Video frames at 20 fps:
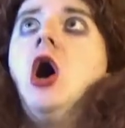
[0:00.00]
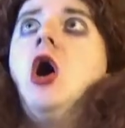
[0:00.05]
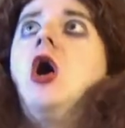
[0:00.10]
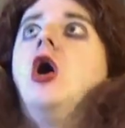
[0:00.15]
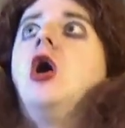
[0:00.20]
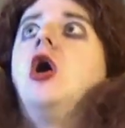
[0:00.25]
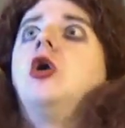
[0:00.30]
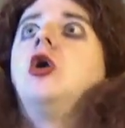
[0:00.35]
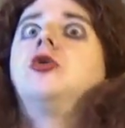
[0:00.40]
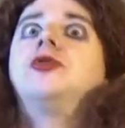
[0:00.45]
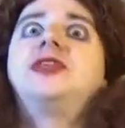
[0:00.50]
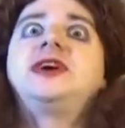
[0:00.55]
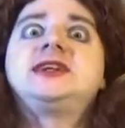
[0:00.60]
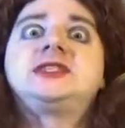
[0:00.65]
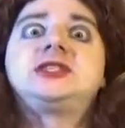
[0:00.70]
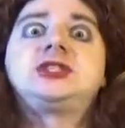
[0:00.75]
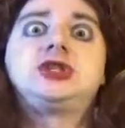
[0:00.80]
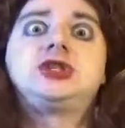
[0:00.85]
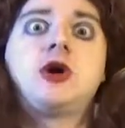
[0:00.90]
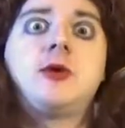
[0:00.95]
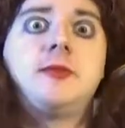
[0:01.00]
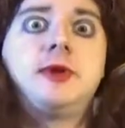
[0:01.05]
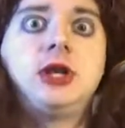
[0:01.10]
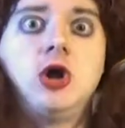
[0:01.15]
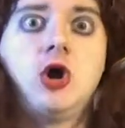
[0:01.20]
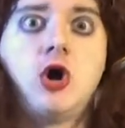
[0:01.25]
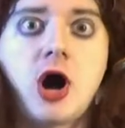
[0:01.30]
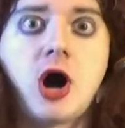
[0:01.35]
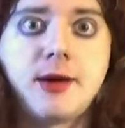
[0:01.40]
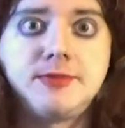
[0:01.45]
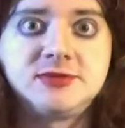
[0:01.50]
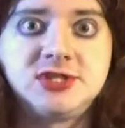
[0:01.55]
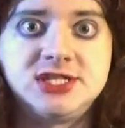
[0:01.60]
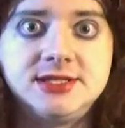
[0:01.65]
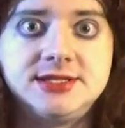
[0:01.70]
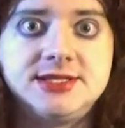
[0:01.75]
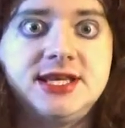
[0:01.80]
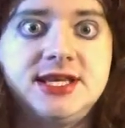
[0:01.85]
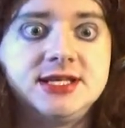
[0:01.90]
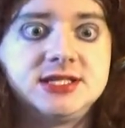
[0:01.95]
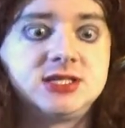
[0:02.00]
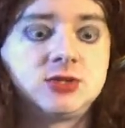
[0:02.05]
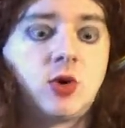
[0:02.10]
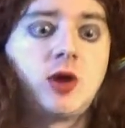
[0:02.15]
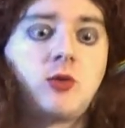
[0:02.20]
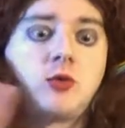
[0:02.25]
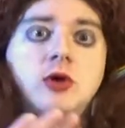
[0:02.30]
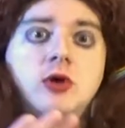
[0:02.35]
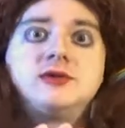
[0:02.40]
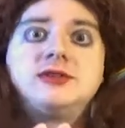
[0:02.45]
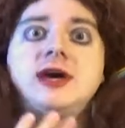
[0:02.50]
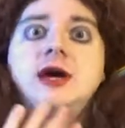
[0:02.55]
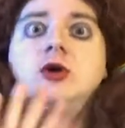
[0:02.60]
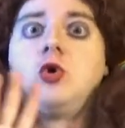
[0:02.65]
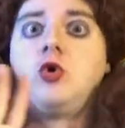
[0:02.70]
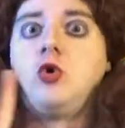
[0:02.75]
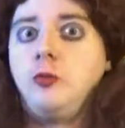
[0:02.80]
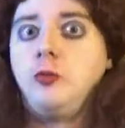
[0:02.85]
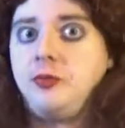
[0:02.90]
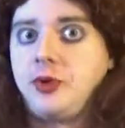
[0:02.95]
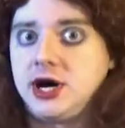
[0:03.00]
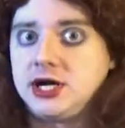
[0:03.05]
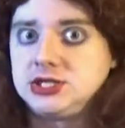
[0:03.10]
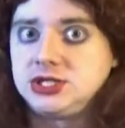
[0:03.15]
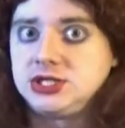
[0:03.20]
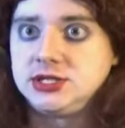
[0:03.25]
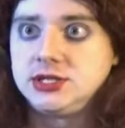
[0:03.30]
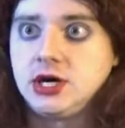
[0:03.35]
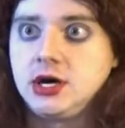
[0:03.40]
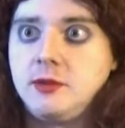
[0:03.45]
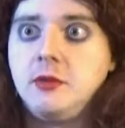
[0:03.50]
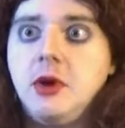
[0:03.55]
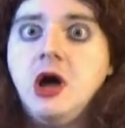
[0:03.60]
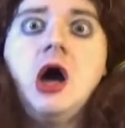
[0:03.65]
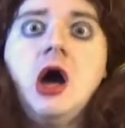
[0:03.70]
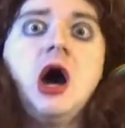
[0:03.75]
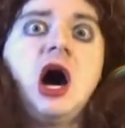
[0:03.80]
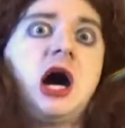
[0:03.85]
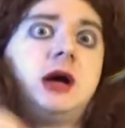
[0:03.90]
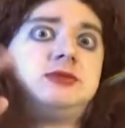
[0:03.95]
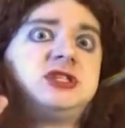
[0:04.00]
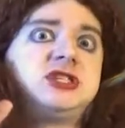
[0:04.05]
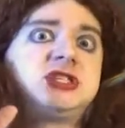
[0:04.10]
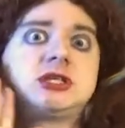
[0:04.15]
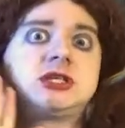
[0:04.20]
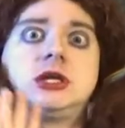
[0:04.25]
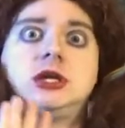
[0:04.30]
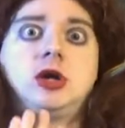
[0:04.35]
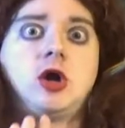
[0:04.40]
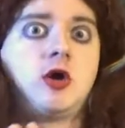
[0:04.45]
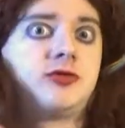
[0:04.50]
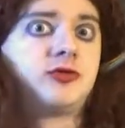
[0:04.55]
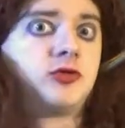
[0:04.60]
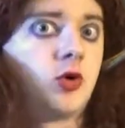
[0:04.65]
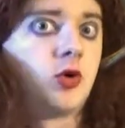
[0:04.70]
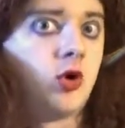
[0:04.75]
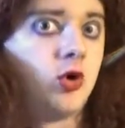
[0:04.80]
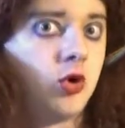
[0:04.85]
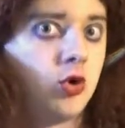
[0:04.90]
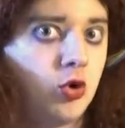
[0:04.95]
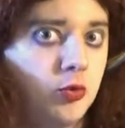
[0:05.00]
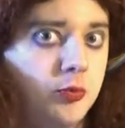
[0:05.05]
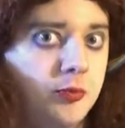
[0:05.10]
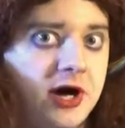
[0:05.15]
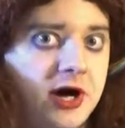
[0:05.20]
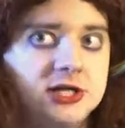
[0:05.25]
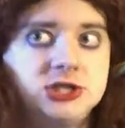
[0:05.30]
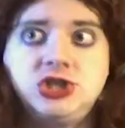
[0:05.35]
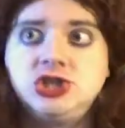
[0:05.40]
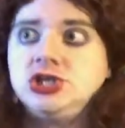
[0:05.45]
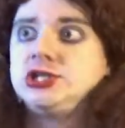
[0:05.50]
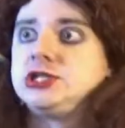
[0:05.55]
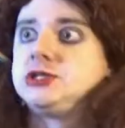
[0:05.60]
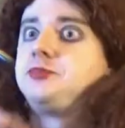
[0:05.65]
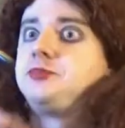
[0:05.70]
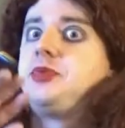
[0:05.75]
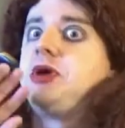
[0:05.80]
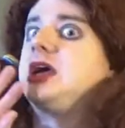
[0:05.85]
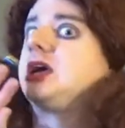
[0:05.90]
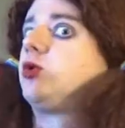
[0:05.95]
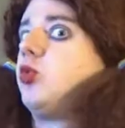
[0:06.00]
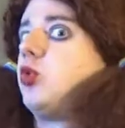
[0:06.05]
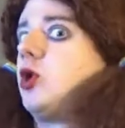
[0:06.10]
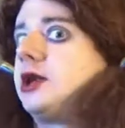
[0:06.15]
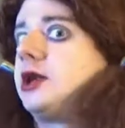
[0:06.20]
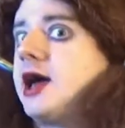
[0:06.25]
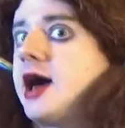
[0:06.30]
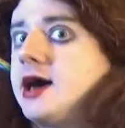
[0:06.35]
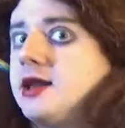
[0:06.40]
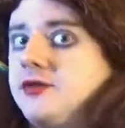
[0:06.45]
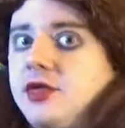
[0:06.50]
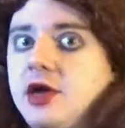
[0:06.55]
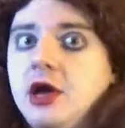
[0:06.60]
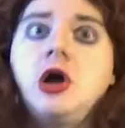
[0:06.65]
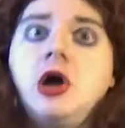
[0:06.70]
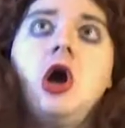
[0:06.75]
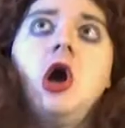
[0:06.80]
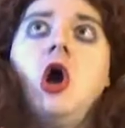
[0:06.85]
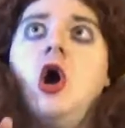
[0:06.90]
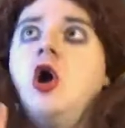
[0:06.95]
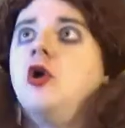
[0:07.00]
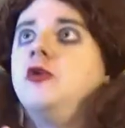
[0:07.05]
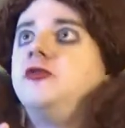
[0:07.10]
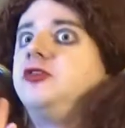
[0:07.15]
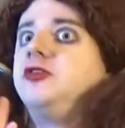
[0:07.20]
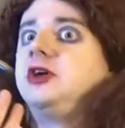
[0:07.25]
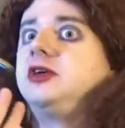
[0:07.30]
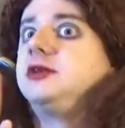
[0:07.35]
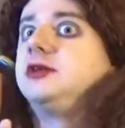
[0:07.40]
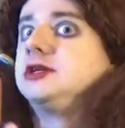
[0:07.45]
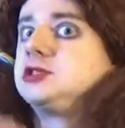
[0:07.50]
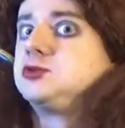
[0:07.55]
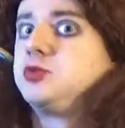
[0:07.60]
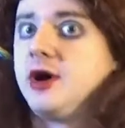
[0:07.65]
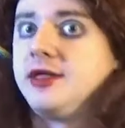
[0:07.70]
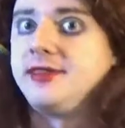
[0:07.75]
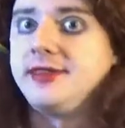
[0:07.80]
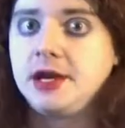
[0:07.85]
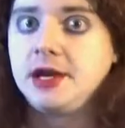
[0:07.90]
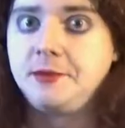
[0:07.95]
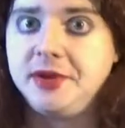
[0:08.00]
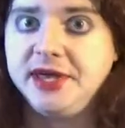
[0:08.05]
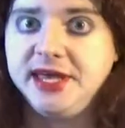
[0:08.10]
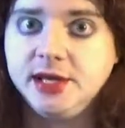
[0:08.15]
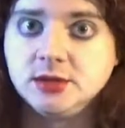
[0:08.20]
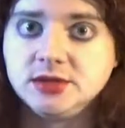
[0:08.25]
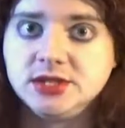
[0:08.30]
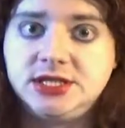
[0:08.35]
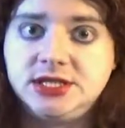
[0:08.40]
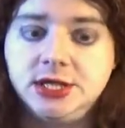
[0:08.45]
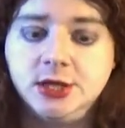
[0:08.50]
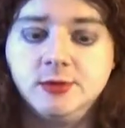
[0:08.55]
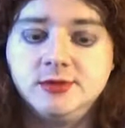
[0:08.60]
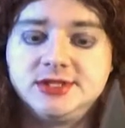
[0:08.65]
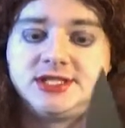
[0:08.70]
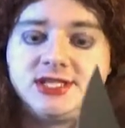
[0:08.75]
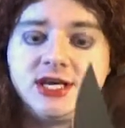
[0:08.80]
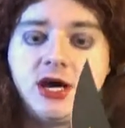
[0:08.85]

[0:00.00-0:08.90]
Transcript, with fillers: Oh, there's so many options here. So I wrote down a whole bunch of them. I'm just going to go through a whole bunch and just pick one out of there. Hopefully there's one that appeals to you. So